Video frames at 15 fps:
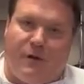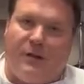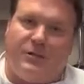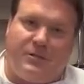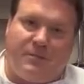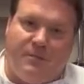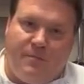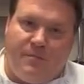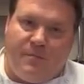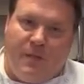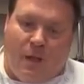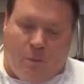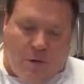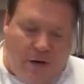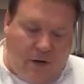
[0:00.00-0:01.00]
Rich,
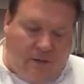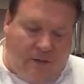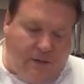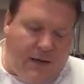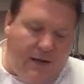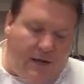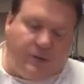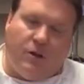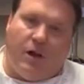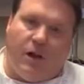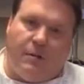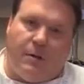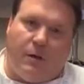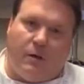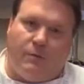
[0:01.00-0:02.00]
and we're here today to talk
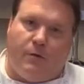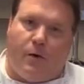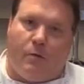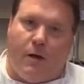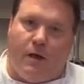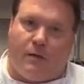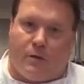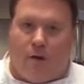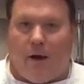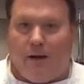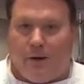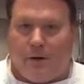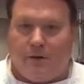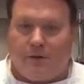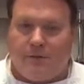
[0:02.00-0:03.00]
about Vollrath
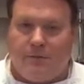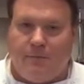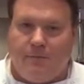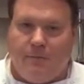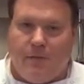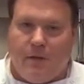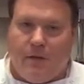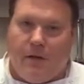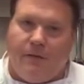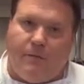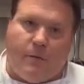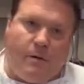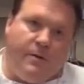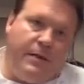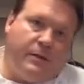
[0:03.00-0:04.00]
grinders. Okay,
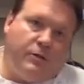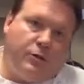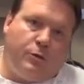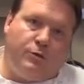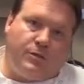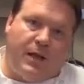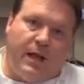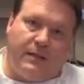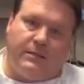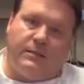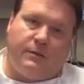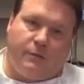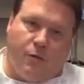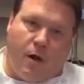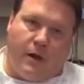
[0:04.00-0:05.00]
Vollrath has two
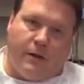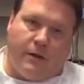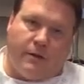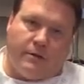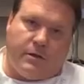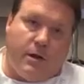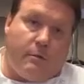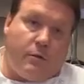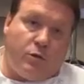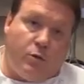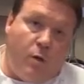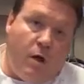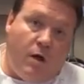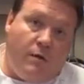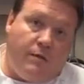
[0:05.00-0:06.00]
sizes of grinders, a number
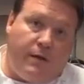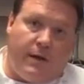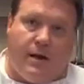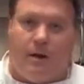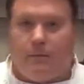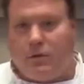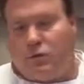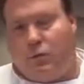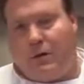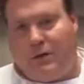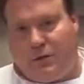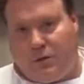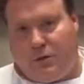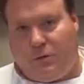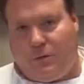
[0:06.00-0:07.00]
12 and a number
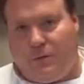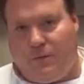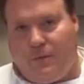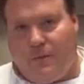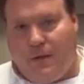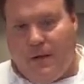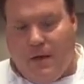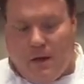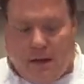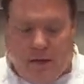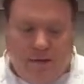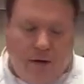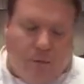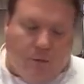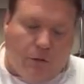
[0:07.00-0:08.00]
22. Okay,
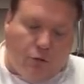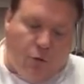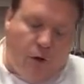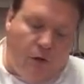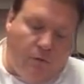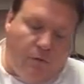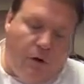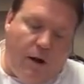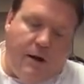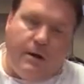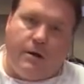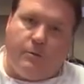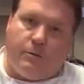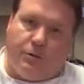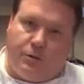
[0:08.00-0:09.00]
the number 12
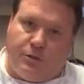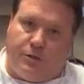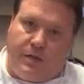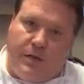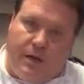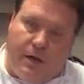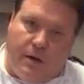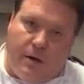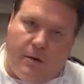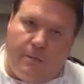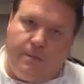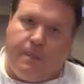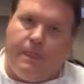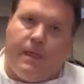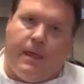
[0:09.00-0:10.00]
grinder, which you see
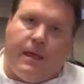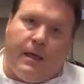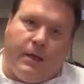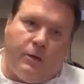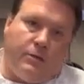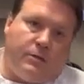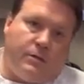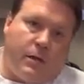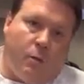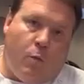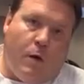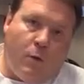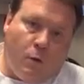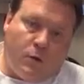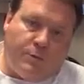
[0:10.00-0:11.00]
here, uses a
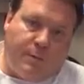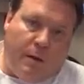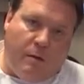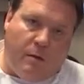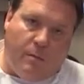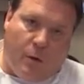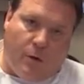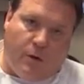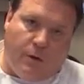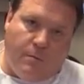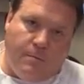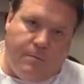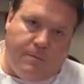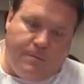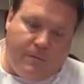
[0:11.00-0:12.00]
1 horsepower
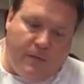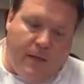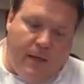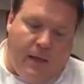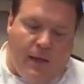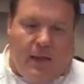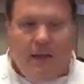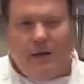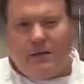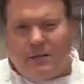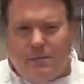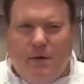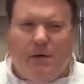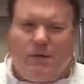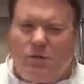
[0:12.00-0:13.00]
motor, and it's
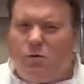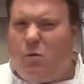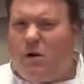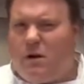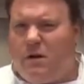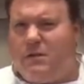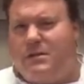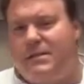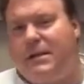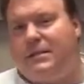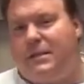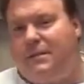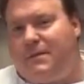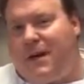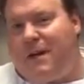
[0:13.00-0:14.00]
about
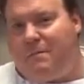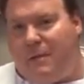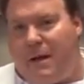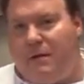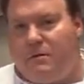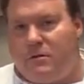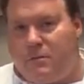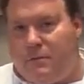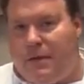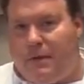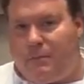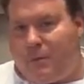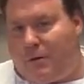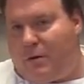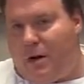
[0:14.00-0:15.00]
265 pounds of
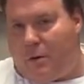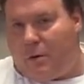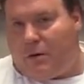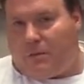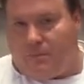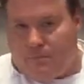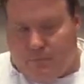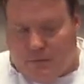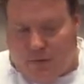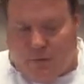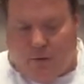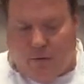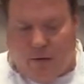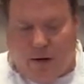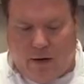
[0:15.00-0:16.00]
meat per hour,
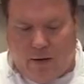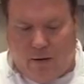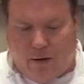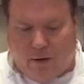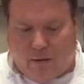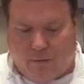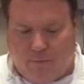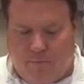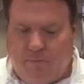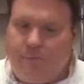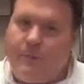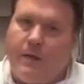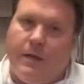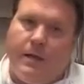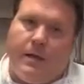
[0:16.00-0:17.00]
something right in there.
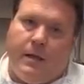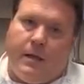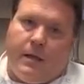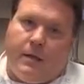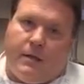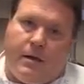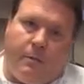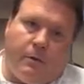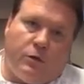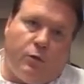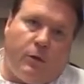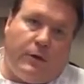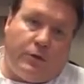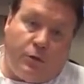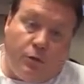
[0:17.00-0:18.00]
The number
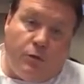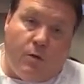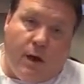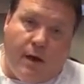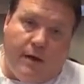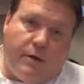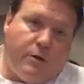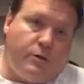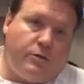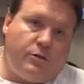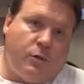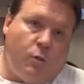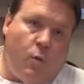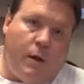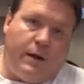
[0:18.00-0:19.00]
22 grinder uses
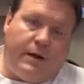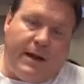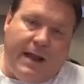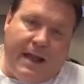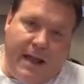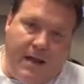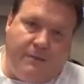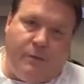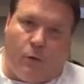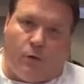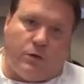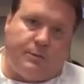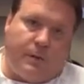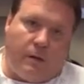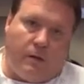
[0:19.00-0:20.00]
a 1.5
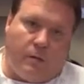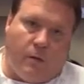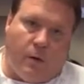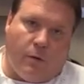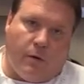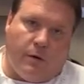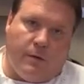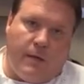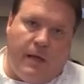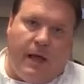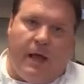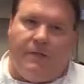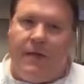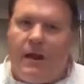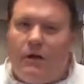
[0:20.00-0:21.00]
horsepower motor,
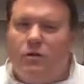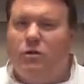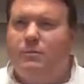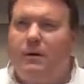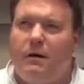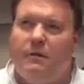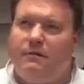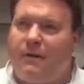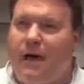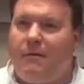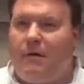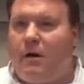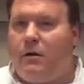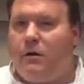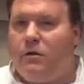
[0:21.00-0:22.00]
and that'll do about
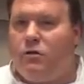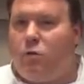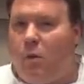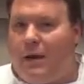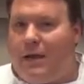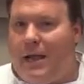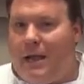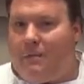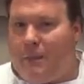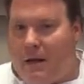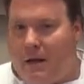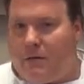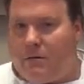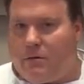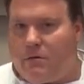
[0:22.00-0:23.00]
528
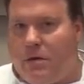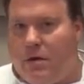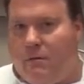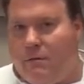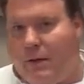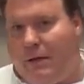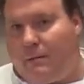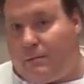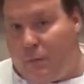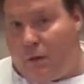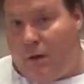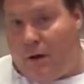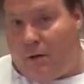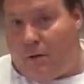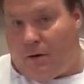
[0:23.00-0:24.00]
pounds of meat
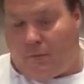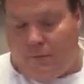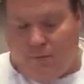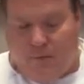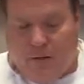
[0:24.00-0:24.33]
per hour.